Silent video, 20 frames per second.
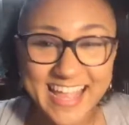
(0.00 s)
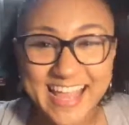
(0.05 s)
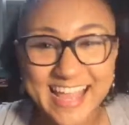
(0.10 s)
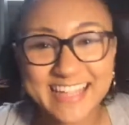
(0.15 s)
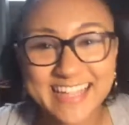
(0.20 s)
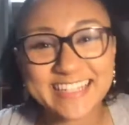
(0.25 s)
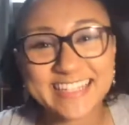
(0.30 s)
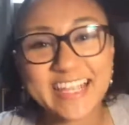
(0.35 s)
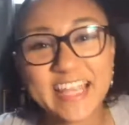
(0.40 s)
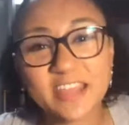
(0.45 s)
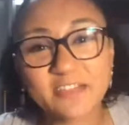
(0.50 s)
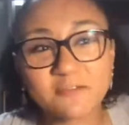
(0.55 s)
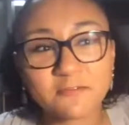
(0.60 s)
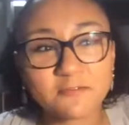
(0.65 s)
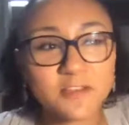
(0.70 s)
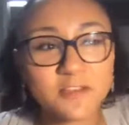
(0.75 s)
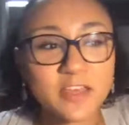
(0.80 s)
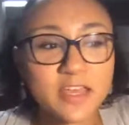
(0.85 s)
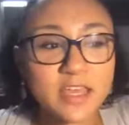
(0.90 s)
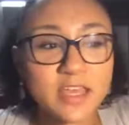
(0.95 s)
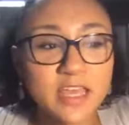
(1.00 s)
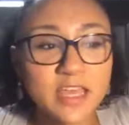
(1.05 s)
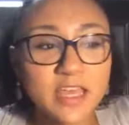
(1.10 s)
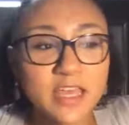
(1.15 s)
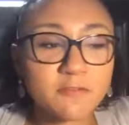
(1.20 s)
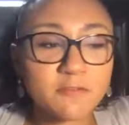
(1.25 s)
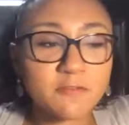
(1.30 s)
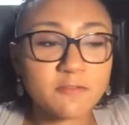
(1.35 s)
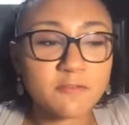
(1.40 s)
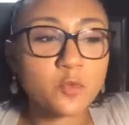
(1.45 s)
And if
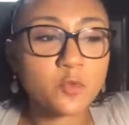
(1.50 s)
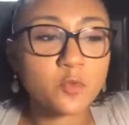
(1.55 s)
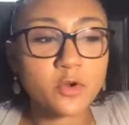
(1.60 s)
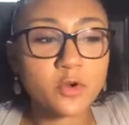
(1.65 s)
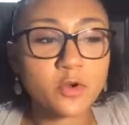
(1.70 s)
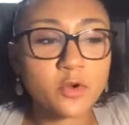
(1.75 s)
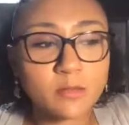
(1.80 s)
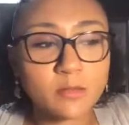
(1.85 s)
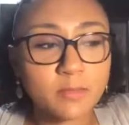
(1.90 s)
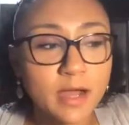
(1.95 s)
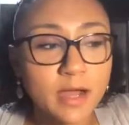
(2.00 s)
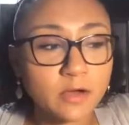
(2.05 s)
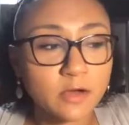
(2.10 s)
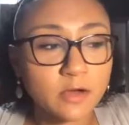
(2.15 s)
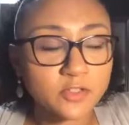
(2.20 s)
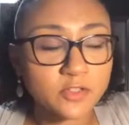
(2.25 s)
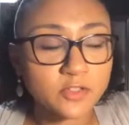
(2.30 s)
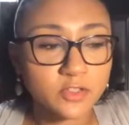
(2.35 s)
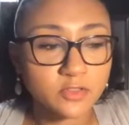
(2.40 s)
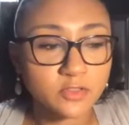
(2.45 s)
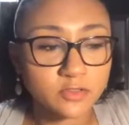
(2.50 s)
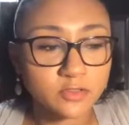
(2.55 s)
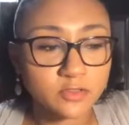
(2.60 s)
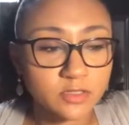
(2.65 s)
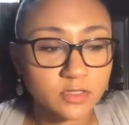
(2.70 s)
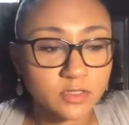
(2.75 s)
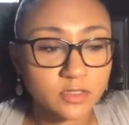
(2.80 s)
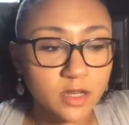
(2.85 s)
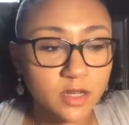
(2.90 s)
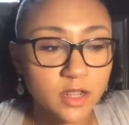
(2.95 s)
you're worried about
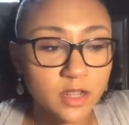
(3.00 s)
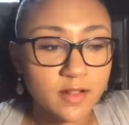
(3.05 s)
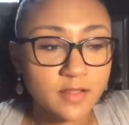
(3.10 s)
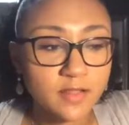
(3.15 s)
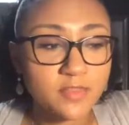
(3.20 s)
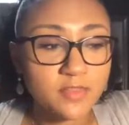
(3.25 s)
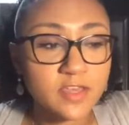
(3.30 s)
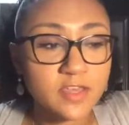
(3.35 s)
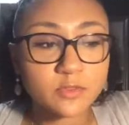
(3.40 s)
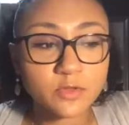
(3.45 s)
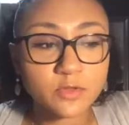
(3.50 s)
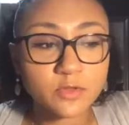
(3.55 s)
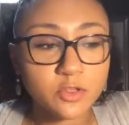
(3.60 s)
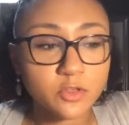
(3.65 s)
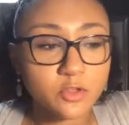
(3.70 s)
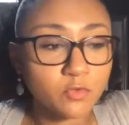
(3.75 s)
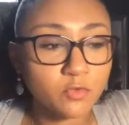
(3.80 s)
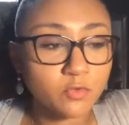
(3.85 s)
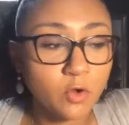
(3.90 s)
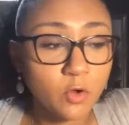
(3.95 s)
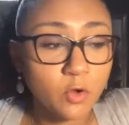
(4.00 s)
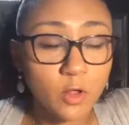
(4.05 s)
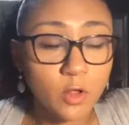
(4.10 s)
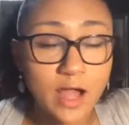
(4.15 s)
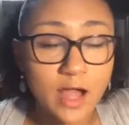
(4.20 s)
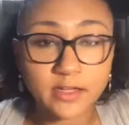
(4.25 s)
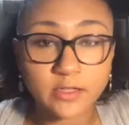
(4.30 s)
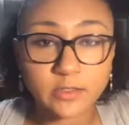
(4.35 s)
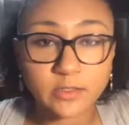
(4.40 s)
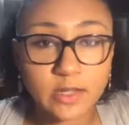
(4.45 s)
certain things within your role,
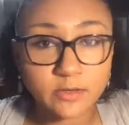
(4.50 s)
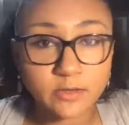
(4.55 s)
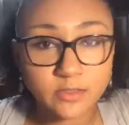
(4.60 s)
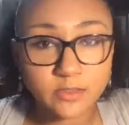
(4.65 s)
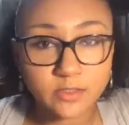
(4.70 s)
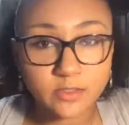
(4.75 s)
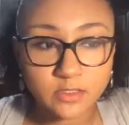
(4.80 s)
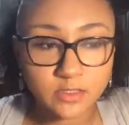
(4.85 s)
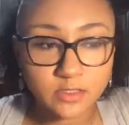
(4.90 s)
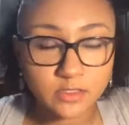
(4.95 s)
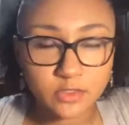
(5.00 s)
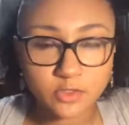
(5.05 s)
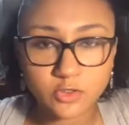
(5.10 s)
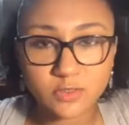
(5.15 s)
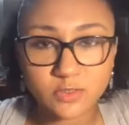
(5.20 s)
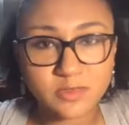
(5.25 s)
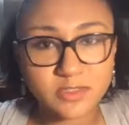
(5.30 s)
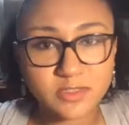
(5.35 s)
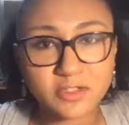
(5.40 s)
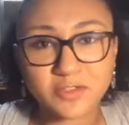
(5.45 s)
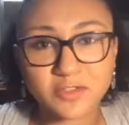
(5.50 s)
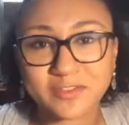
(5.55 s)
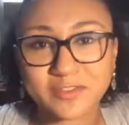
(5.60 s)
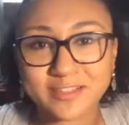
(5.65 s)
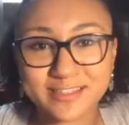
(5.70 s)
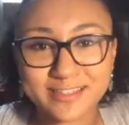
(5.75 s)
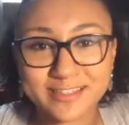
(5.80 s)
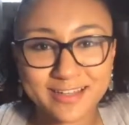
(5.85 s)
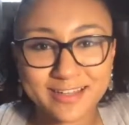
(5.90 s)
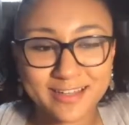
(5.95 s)
I know I was extremely
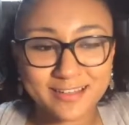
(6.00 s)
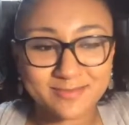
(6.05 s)
nervous.